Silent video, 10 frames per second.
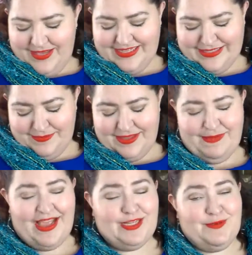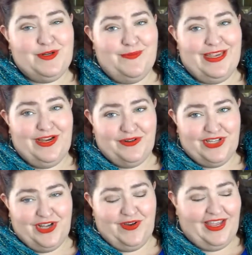is something my husband told me
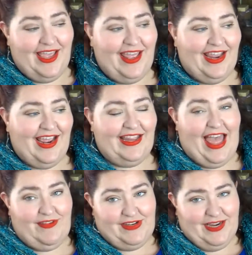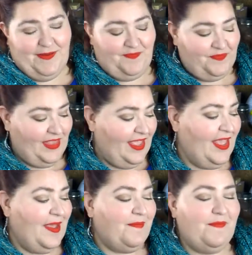years ago to get, and I laughed at him.
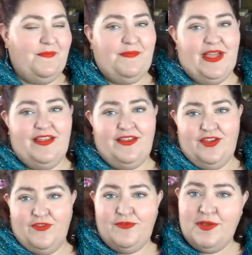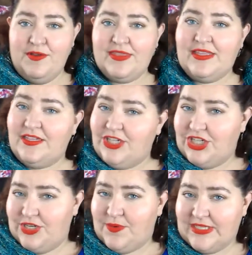But you're familiar with the little
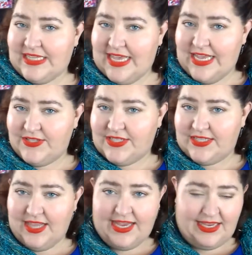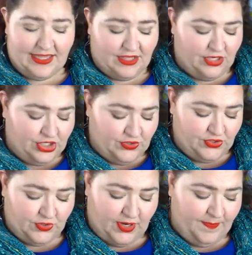shoehorns that they use like at the shoe
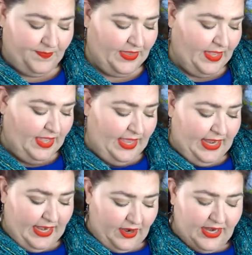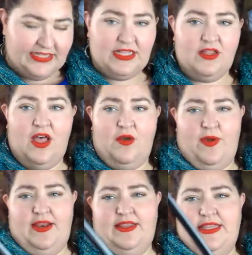store? Here is a long
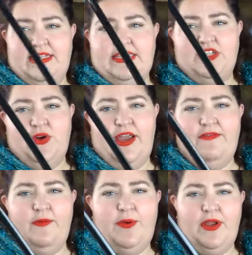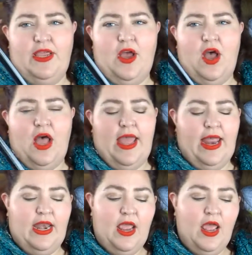one. This is great for putting
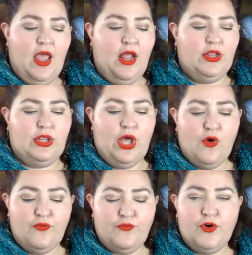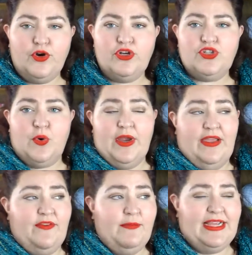on loafers or
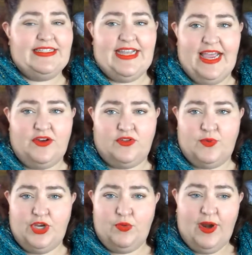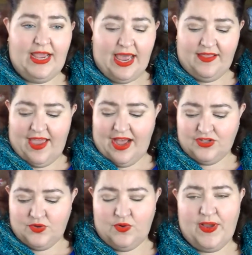even my sandals when you're running out of the
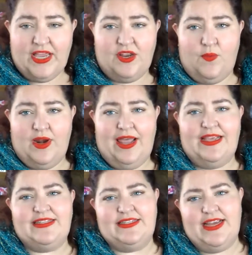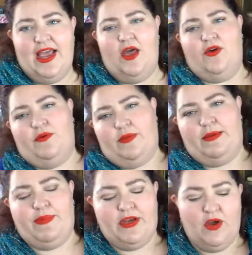house real quick and don't want to like sit down or
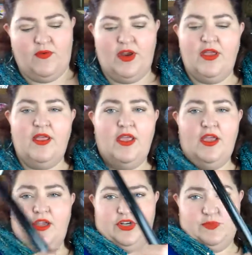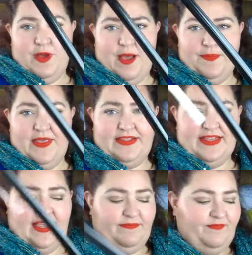like bend over. You just pop this
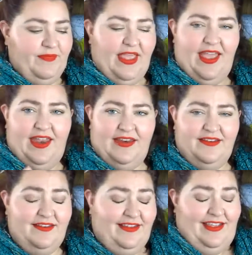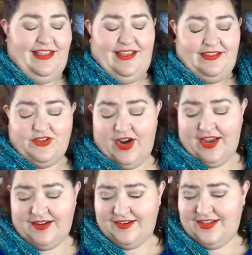in and it's
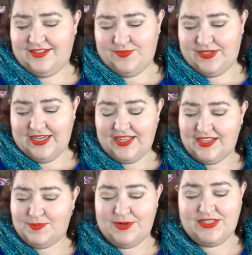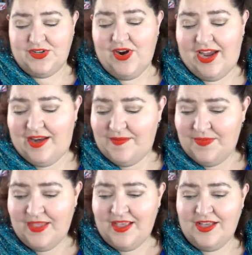great. It's ridiculous, but it's great.
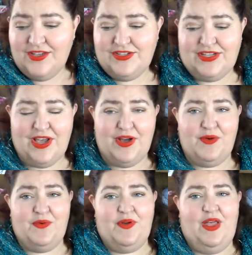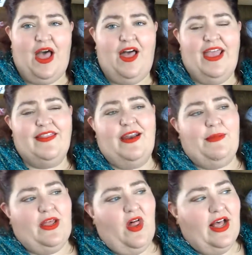So I'll hang that in
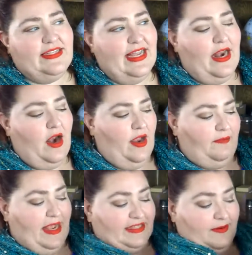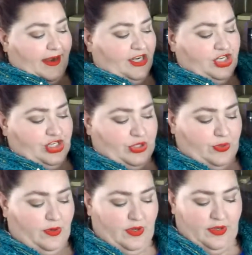my closet next to my shoe